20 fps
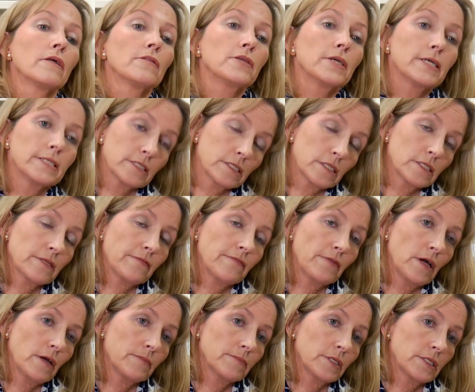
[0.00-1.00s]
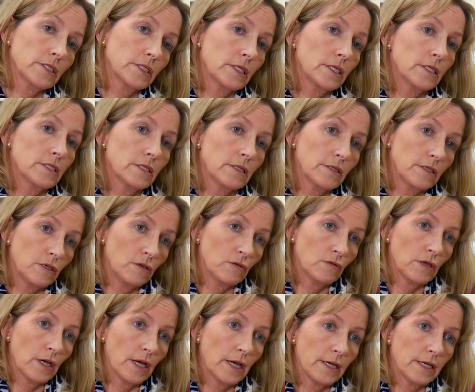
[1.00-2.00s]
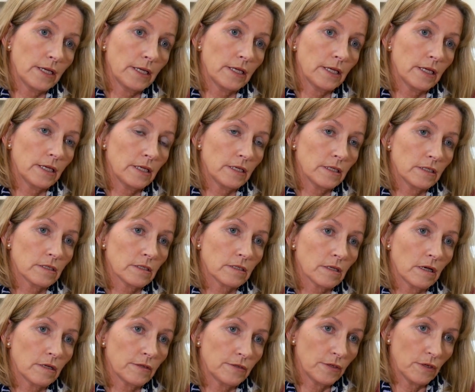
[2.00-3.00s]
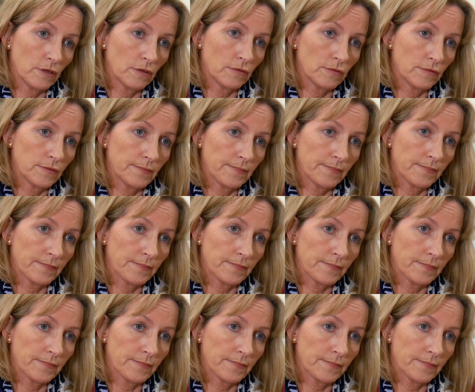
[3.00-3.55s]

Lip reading: The incidence of Lyme disease in the UK is unknown,